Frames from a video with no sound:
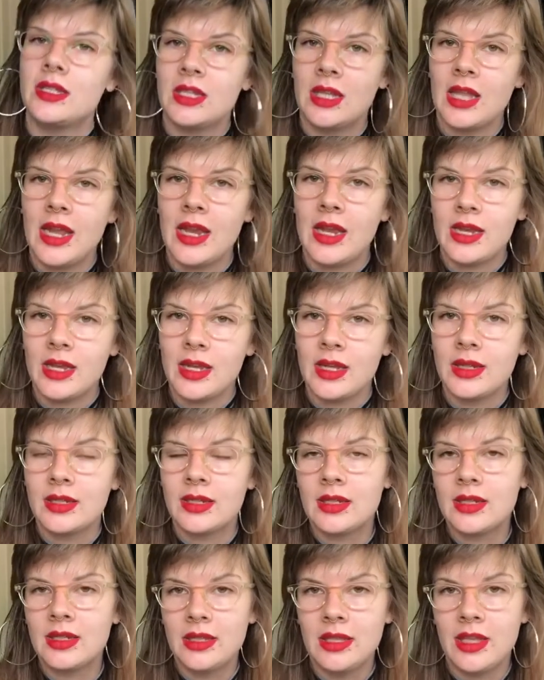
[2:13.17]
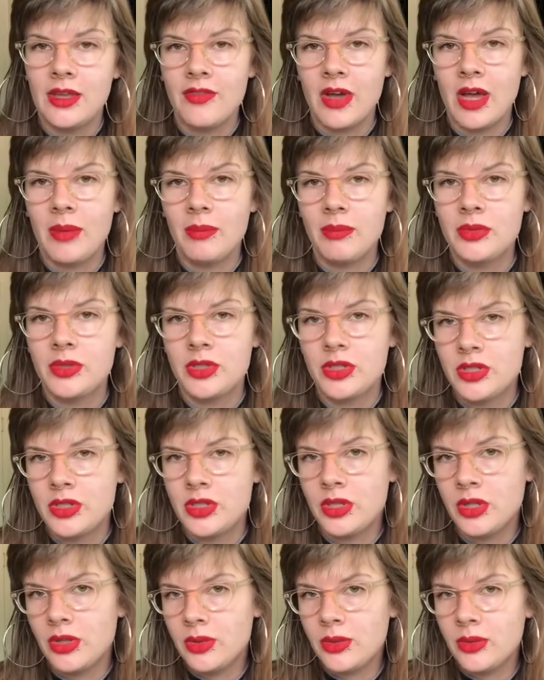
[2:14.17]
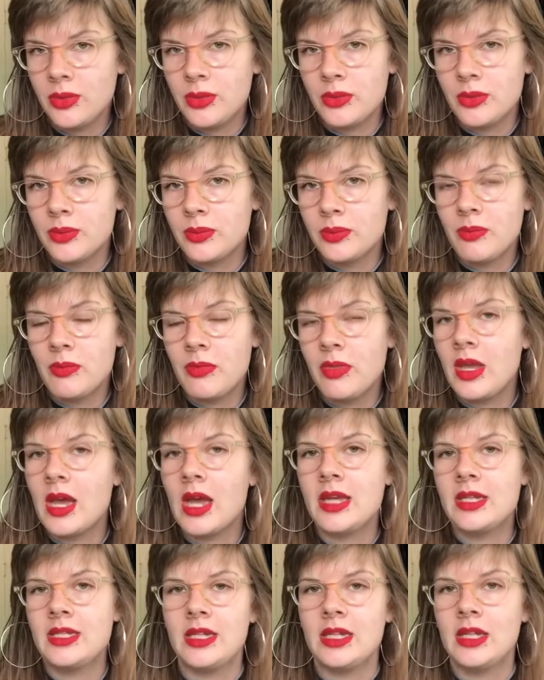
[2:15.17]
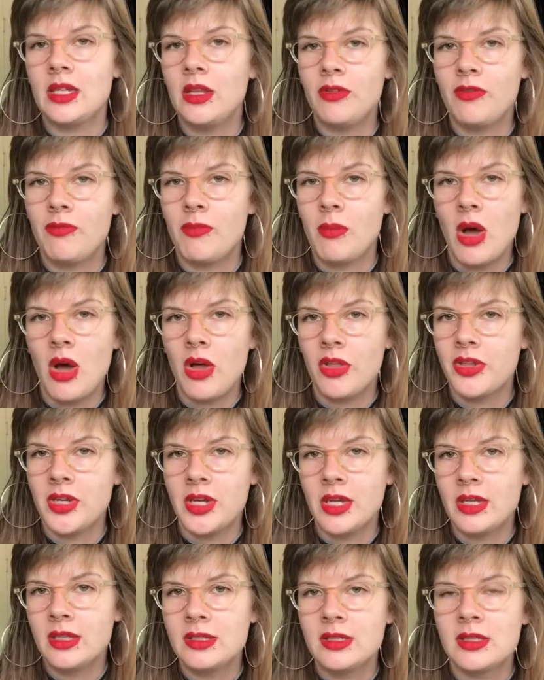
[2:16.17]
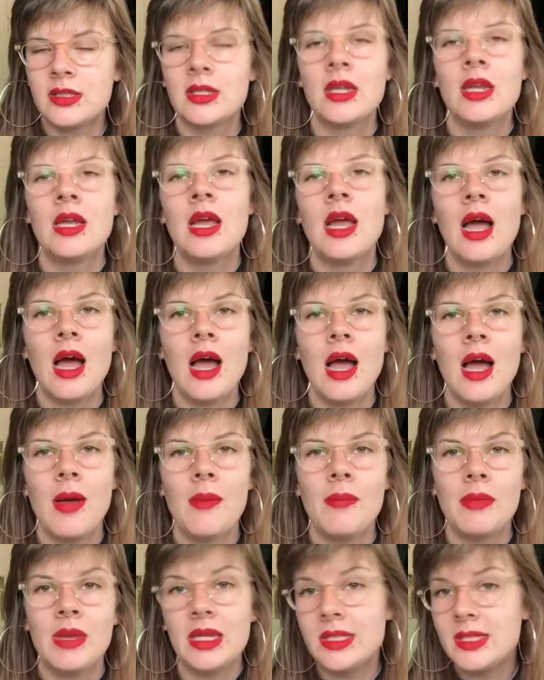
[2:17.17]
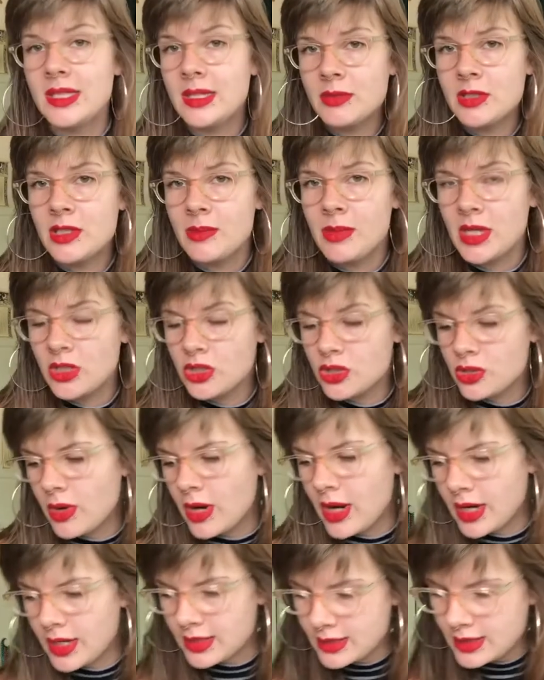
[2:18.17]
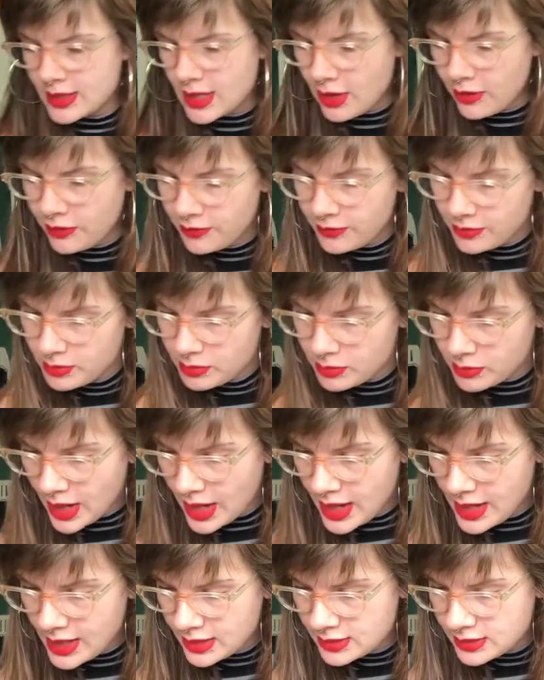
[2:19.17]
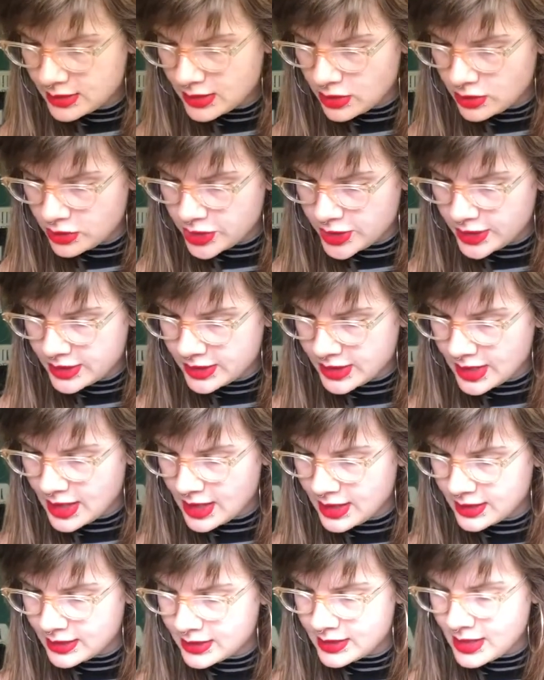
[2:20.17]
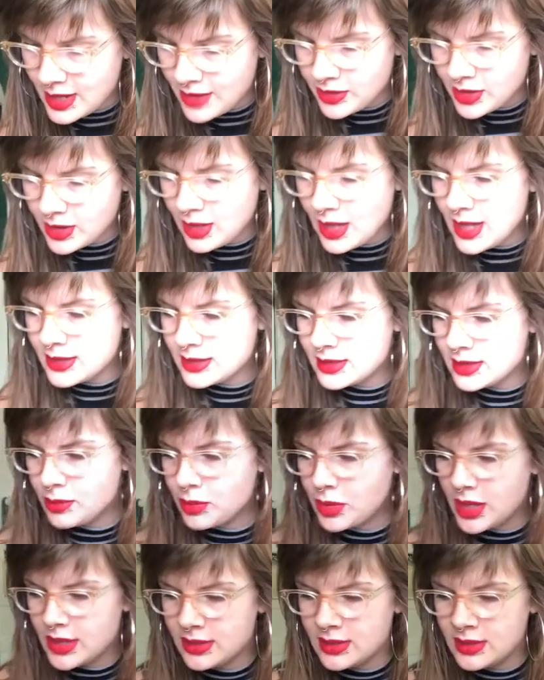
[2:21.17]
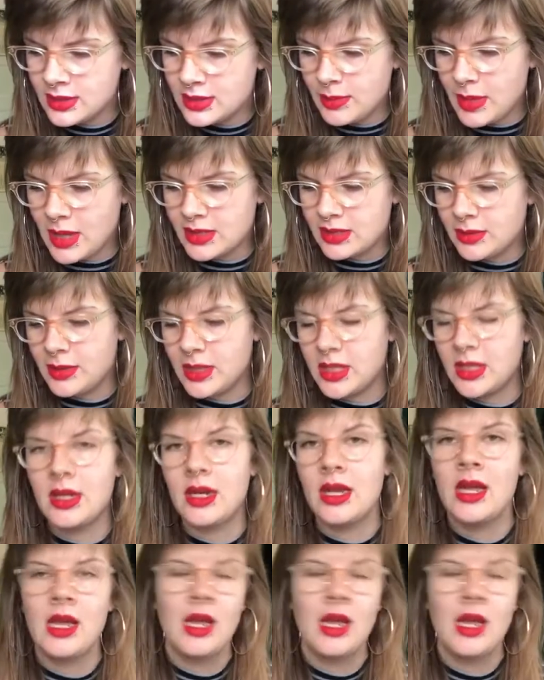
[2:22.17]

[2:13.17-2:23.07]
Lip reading: to live up to the ideal of mothness, it seems to be enjoying itself, right? So she says, "Nevertheless, the present specimen,